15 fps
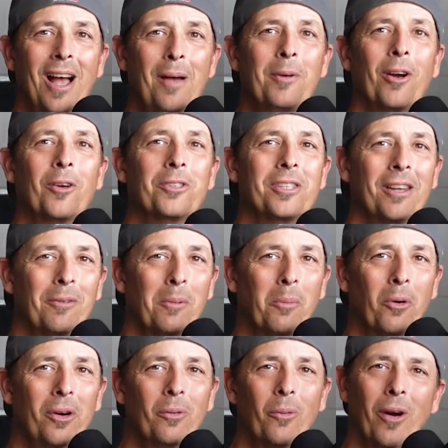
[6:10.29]
I'm your host, David
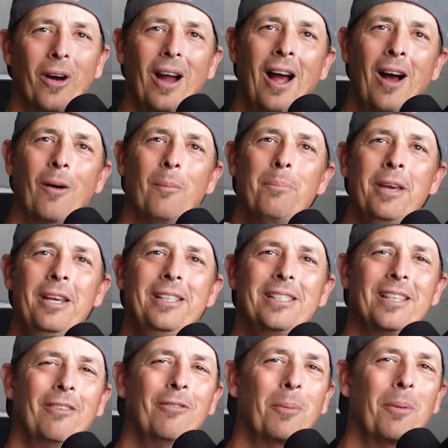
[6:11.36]
Boyd. We're out. Peace,
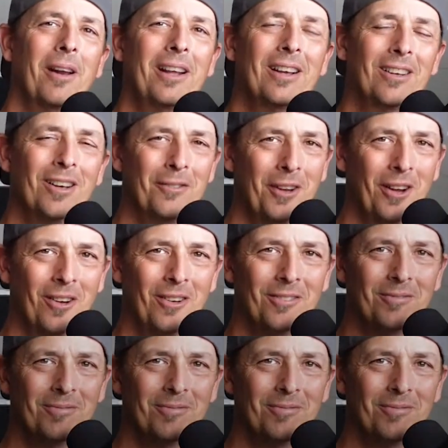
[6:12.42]
everybody. Love y'all.